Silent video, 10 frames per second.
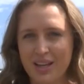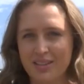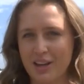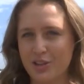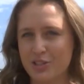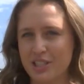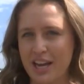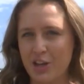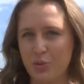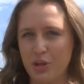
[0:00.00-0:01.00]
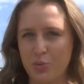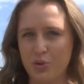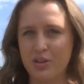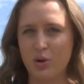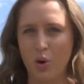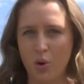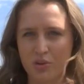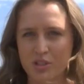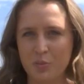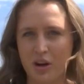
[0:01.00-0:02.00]
Later tonight, you can read the whole
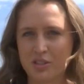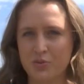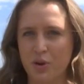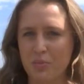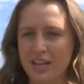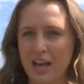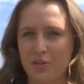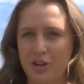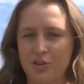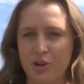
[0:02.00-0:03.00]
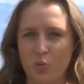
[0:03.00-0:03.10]
response from the county on our